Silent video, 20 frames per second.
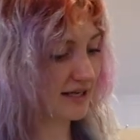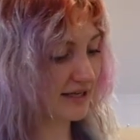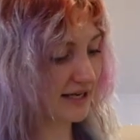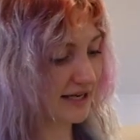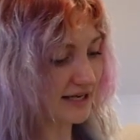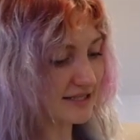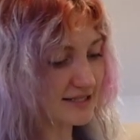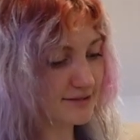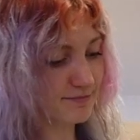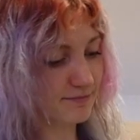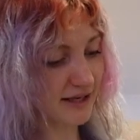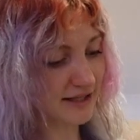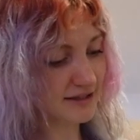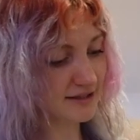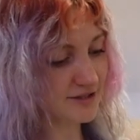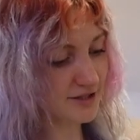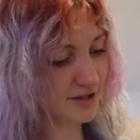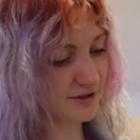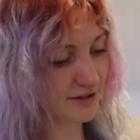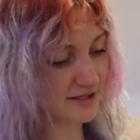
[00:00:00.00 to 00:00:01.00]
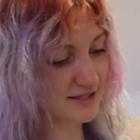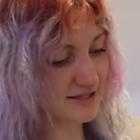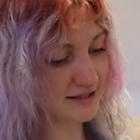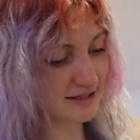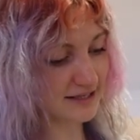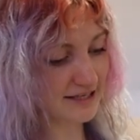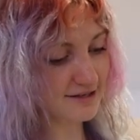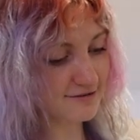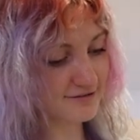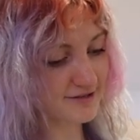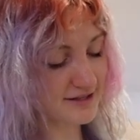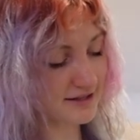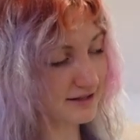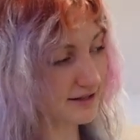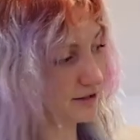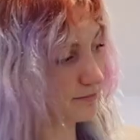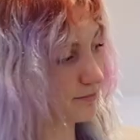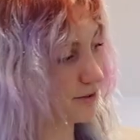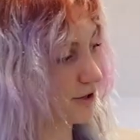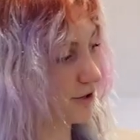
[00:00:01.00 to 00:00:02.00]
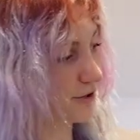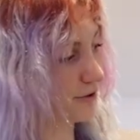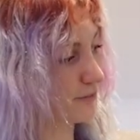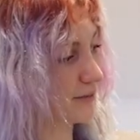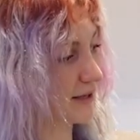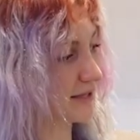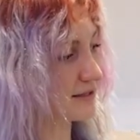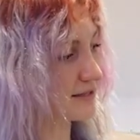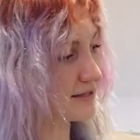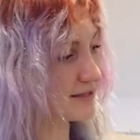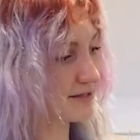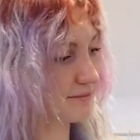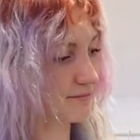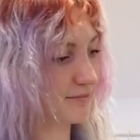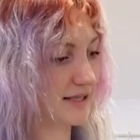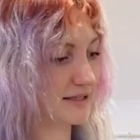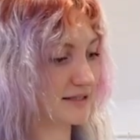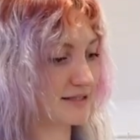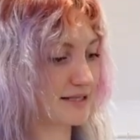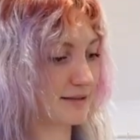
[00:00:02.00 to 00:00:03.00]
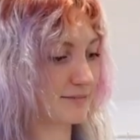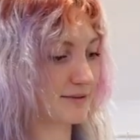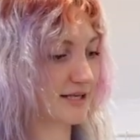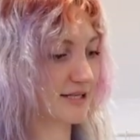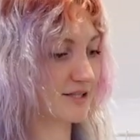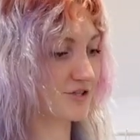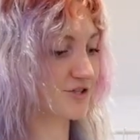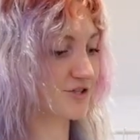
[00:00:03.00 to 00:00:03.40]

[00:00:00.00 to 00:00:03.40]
Yes, buttons on the sleeves, little pearl buttons and buttons up here